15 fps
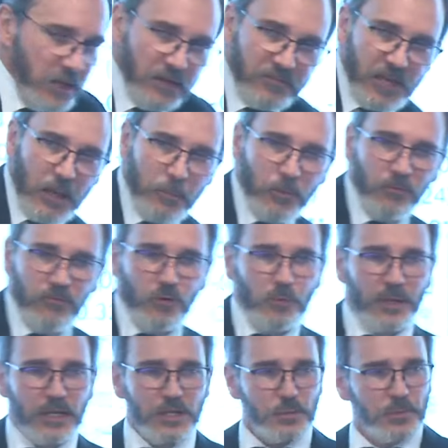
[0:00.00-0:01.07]
you have capital flow
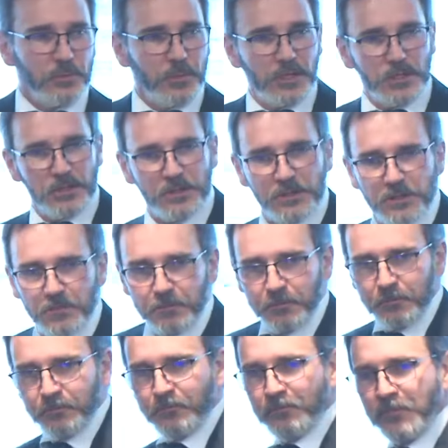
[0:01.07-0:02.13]
management measures.
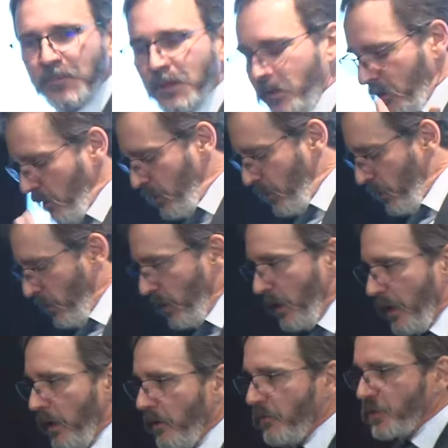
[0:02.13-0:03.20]

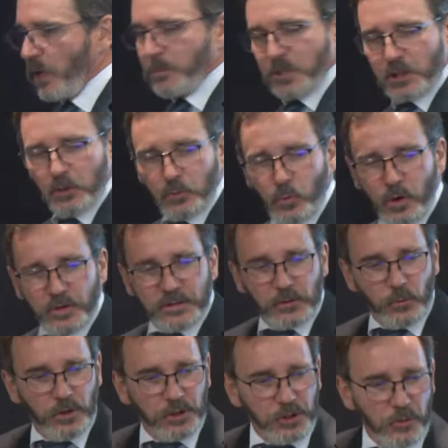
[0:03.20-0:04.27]
Subsequent work that
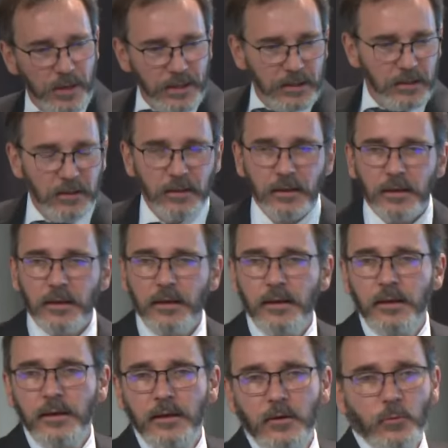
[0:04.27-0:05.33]
we're doing
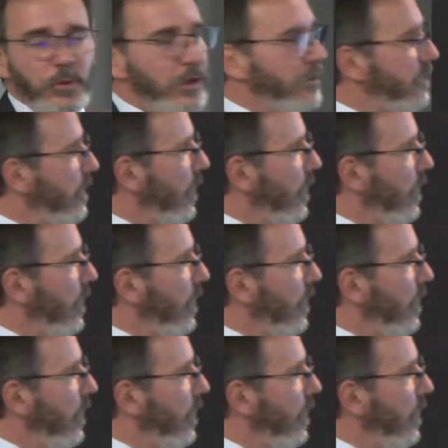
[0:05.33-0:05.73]
with,